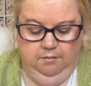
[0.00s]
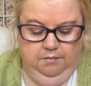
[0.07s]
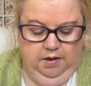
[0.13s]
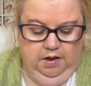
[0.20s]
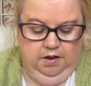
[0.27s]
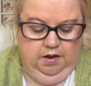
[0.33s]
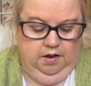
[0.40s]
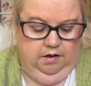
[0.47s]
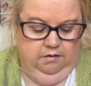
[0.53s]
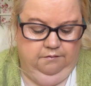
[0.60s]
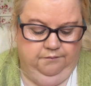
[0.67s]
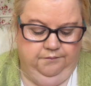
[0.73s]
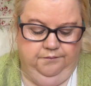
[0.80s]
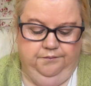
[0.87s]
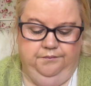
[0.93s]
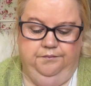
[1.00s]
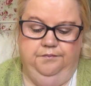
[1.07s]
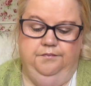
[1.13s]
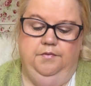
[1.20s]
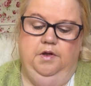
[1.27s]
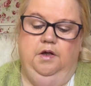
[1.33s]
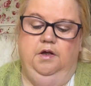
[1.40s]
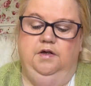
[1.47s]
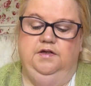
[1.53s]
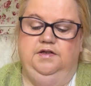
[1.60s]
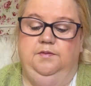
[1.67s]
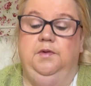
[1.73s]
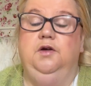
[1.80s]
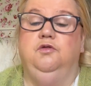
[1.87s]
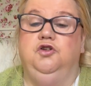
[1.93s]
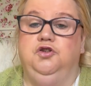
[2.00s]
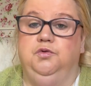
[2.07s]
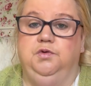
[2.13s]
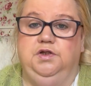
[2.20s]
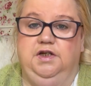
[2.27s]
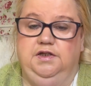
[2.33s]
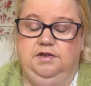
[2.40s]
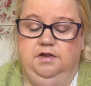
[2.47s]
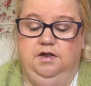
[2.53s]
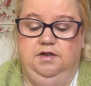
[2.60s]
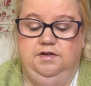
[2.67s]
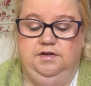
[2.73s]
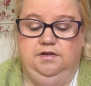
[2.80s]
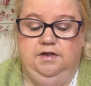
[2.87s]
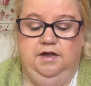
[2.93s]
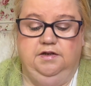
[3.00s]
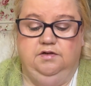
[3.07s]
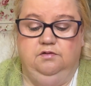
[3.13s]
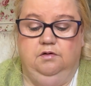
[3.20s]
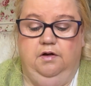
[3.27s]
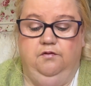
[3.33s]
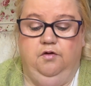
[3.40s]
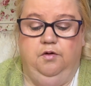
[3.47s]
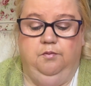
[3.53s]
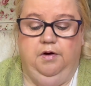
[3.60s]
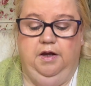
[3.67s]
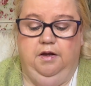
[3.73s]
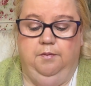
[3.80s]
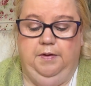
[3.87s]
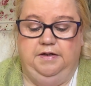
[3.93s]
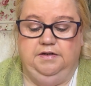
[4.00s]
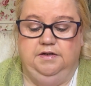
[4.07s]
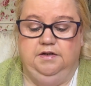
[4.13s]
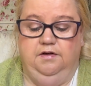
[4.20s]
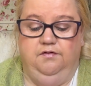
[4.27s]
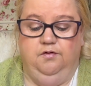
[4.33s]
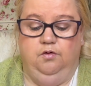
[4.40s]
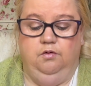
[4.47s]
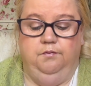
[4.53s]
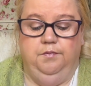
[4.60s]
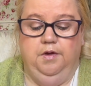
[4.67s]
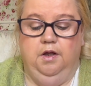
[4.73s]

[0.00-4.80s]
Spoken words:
making some little shorties because that's all I've got the brain capacity for.